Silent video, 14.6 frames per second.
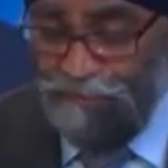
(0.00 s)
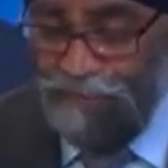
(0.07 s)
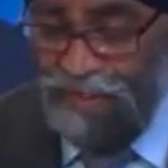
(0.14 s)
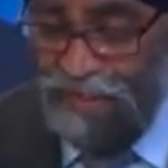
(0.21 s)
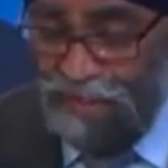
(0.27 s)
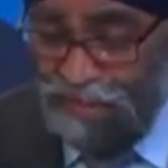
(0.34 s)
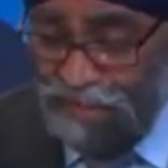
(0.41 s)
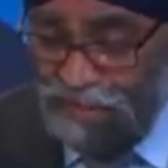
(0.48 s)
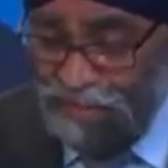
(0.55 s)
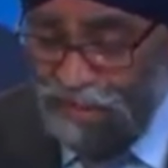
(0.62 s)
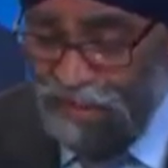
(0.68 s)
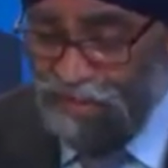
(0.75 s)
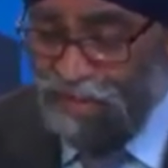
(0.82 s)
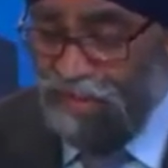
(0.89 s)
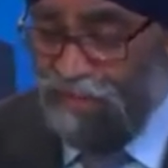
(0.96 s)
And
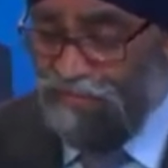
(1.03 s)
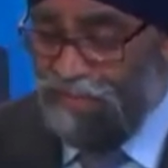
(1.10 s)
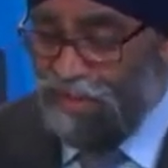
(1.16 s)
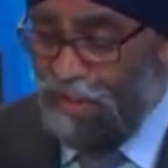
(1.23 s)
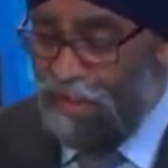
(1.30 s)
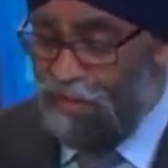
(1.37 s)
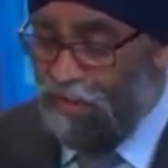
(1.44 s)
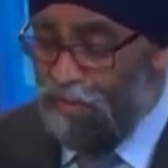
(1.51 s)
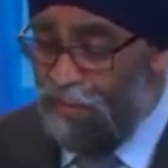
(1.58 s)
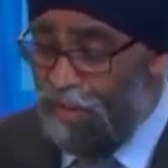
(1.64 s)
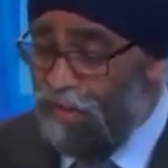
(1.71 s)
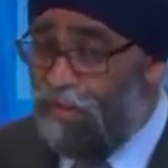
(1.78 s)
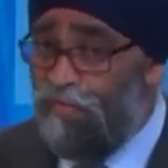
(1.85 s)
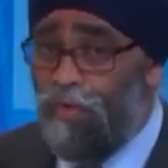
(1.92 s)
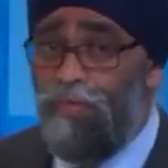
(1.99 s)
as I've said to
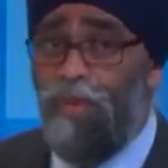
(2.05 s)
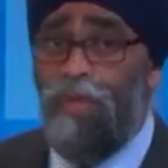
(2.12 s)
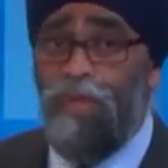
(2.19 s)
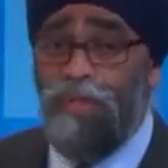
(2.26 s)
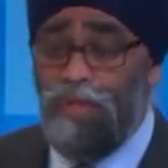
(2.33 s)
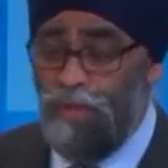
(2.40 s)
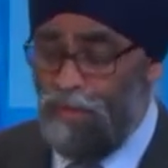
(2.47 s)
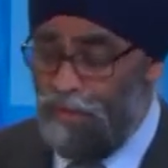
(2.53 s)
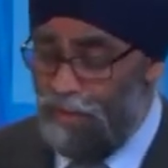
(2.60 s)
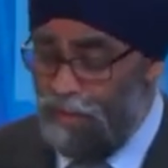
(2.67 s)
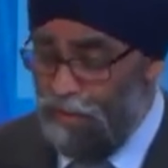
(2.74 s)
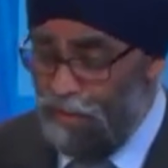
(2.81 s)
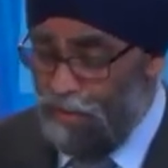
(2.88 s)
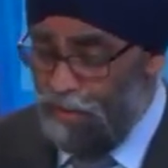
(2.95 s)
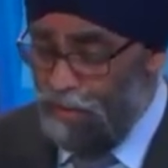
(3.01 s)
many of you personally,
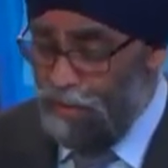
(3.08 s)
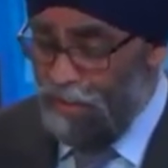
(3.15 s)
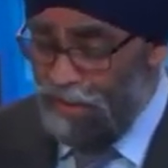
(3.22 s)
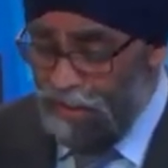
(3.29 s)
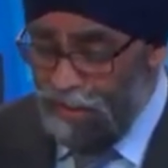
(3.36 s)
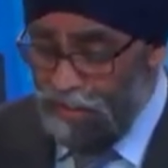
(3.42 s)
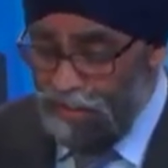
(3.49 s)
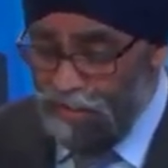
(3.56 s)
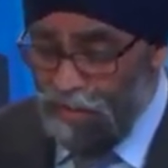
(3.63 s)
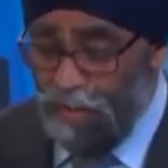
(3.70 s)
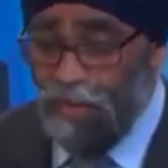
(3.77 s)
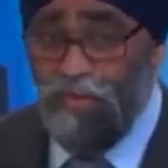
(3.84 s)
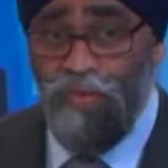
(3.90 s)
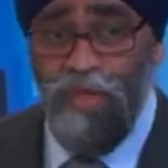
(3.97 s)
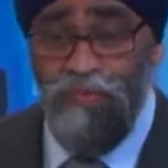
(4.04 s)
Canadians are
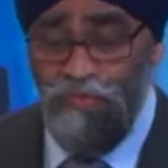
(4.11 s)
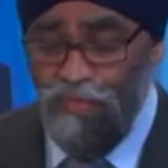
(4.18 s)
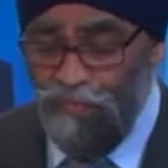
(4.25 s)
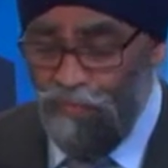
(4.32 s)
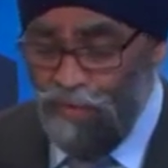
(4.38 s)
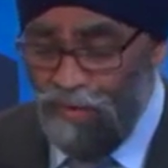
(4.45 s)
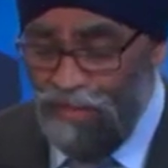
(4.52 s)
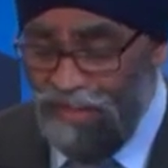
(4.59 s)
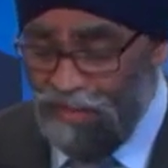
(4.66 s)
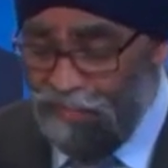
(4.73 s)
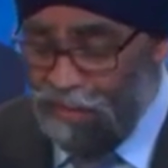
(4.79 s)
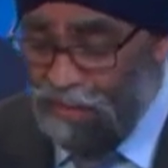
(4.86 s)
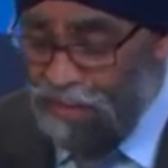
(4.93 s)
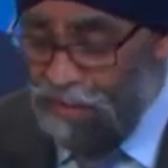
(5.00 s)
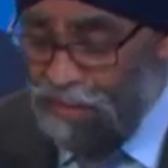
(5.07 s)
grateful for your
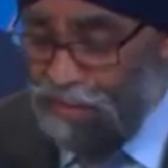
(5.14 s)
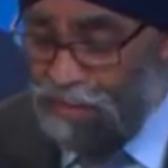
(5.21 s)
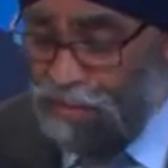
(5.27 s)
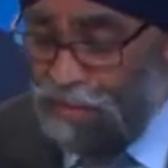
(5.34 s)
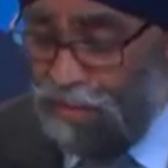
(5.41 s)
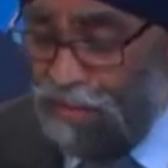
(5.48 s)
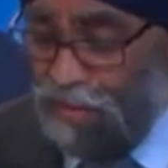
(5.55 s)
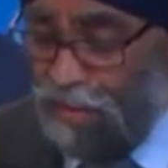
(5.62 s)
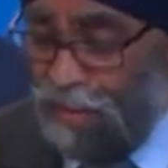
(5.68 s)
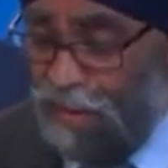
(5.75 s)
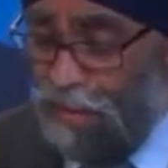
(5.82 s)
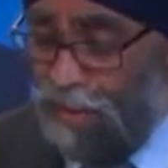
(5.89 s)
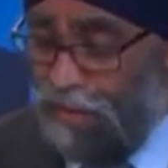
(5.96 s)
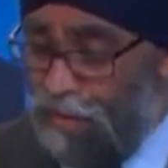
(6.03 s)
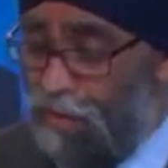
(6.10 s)
expertise
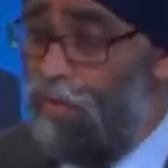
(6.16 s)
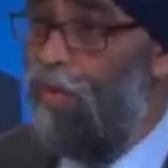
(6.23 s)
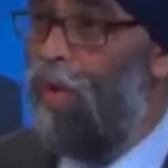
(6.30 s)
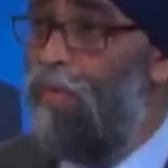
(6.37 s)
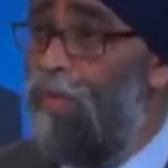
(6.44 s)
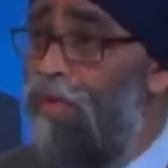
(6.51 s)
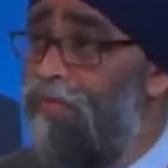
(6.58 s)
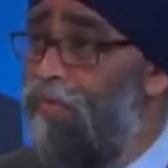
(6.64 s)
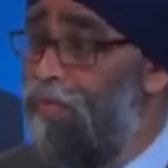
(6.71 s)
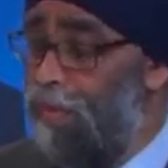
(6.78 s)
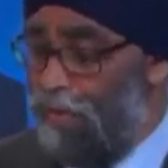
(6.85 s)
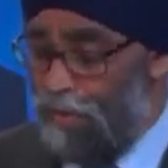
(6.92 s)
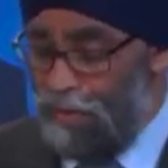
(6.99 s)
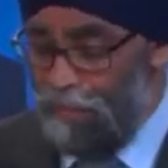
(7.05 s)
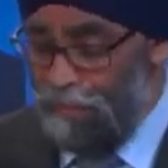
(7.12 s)
and your cooperative
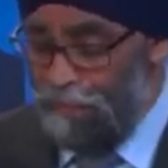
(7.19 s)
spirit.